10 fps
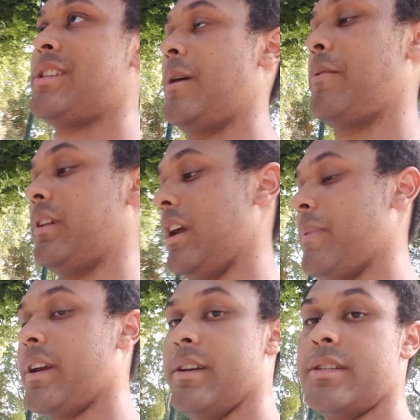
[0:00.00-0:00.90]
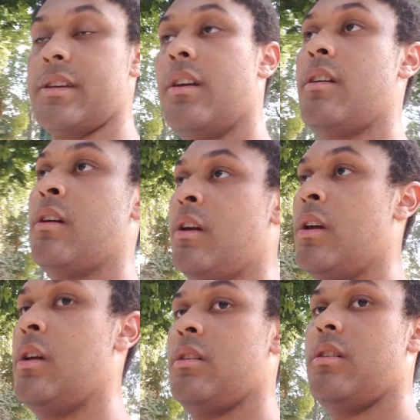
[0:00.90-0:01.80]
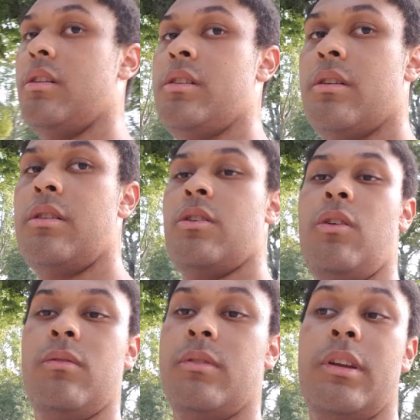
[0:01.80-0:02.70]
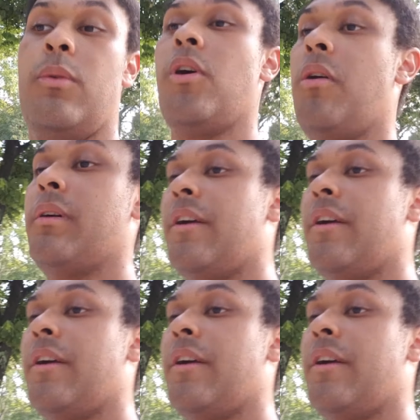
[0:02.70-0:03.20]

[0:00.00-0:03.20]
separately because you, you'll well